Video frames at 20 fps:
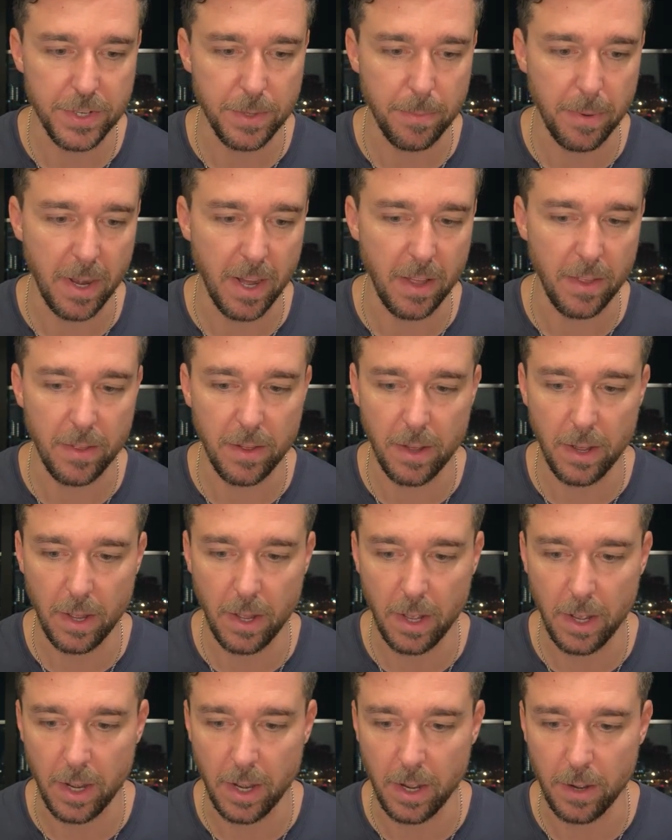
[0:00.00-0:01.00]

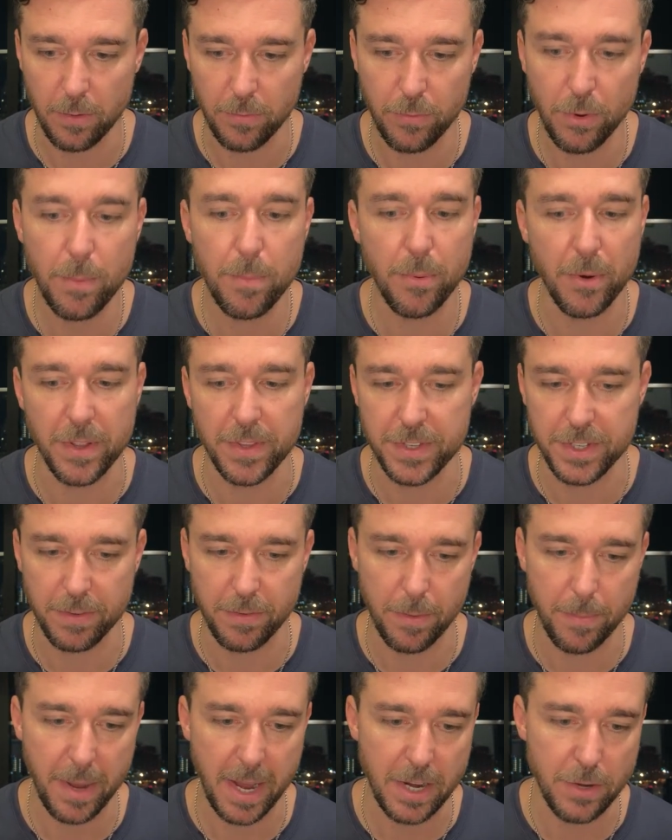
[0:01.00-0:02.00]
of
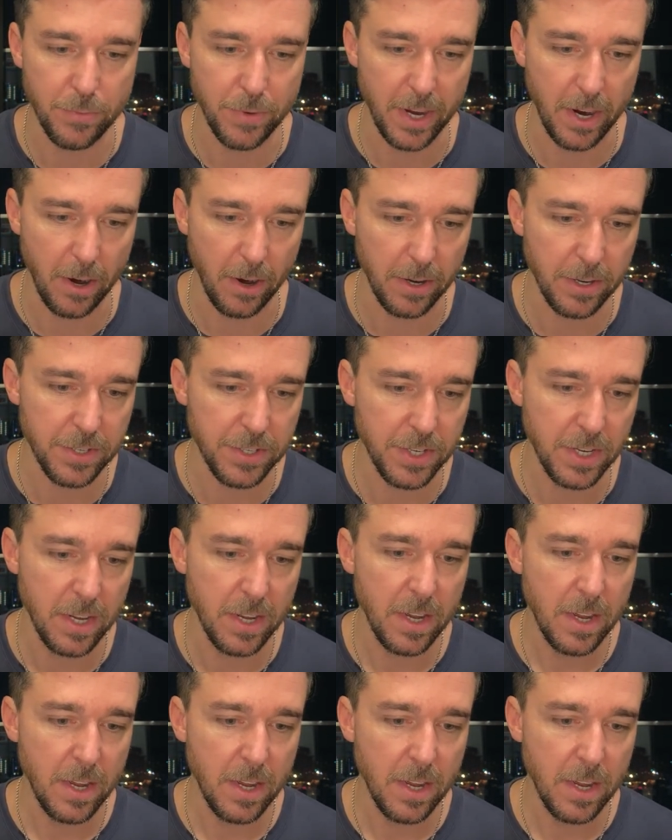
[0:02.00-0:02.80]
the patriarchs?